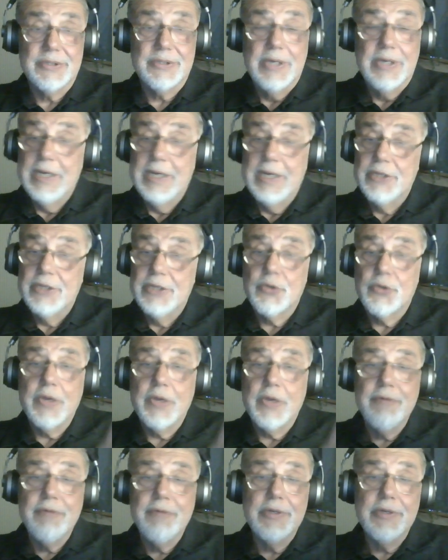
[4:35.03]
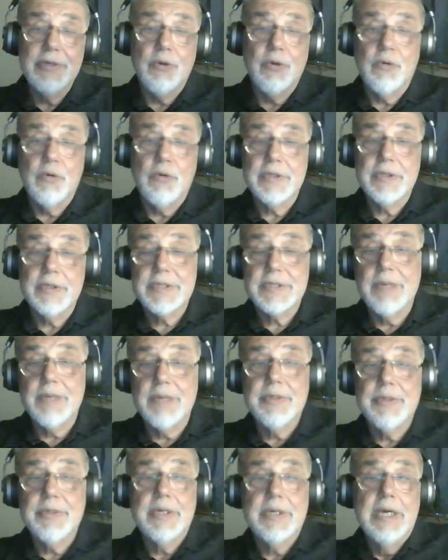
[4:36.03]
So even over the
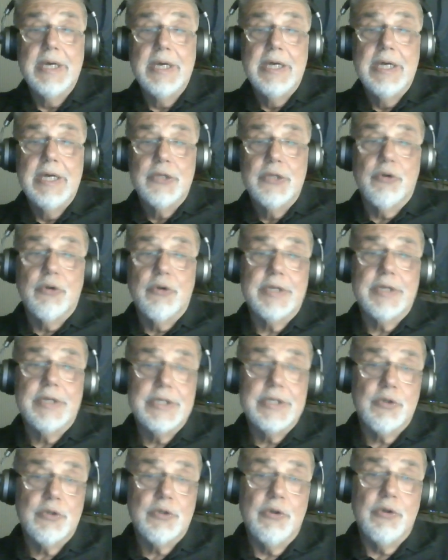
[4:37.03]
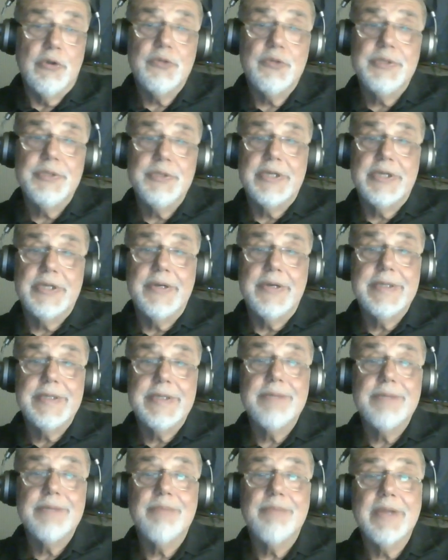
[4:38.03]
summer, Turkey is going to be generating
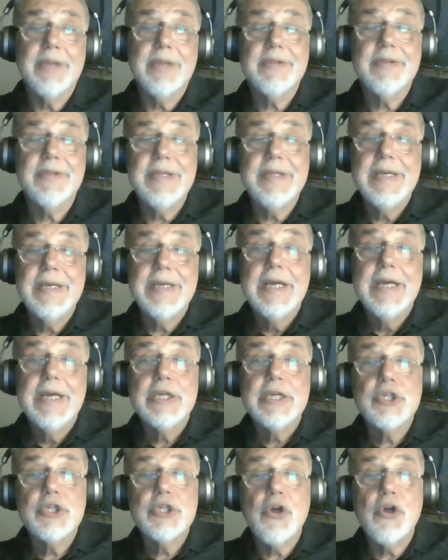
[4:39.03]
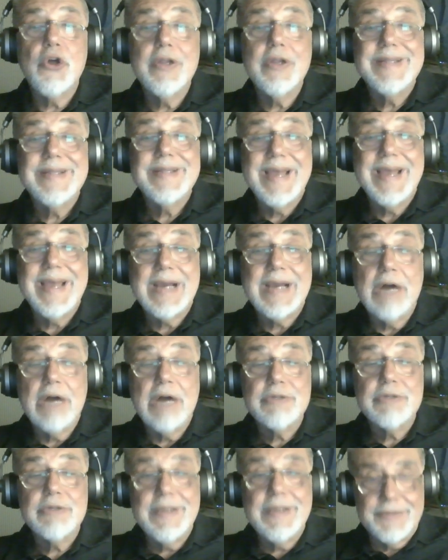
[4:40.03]
monthly current account
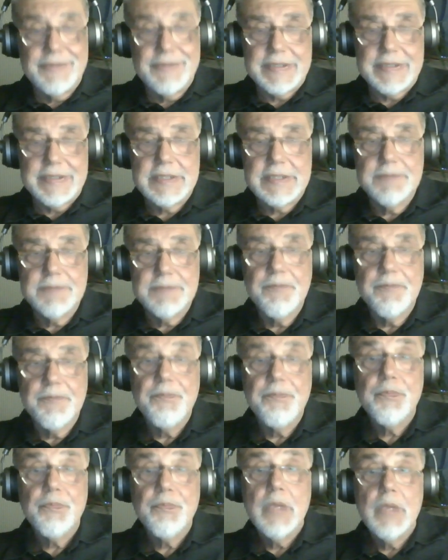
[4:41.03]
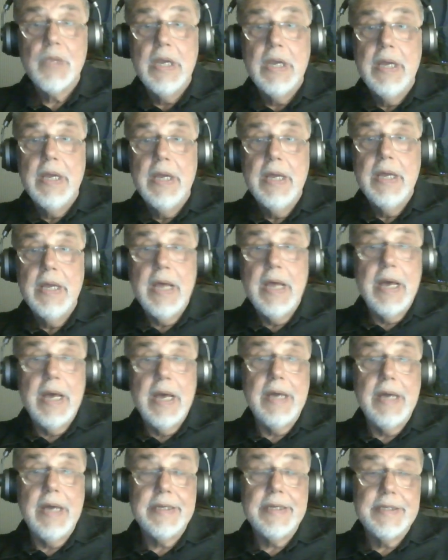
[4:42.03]
deficits.
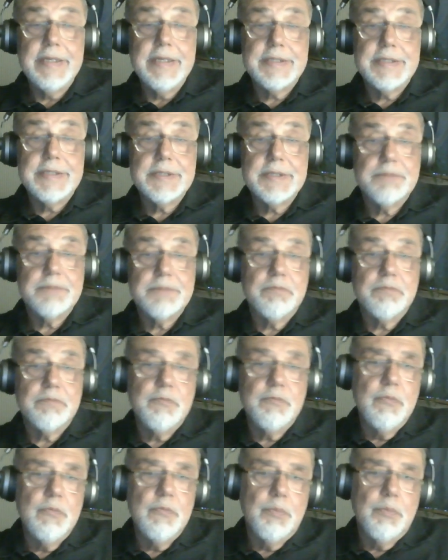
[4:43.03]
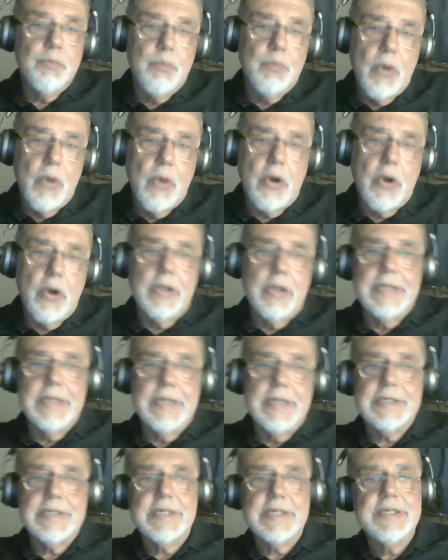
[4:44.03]
And it's more or less the
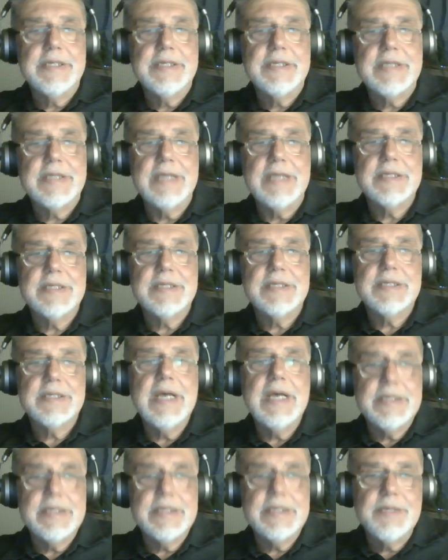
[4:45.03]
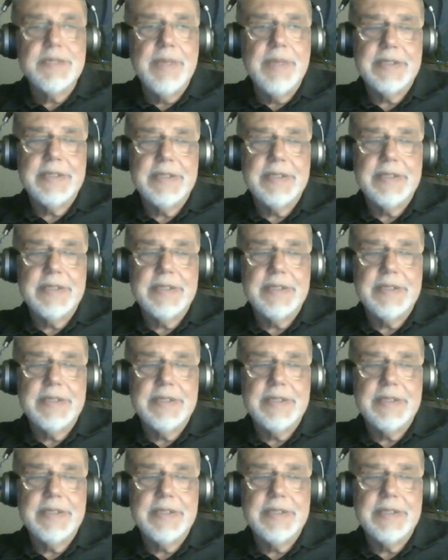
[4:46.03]
consensus estimate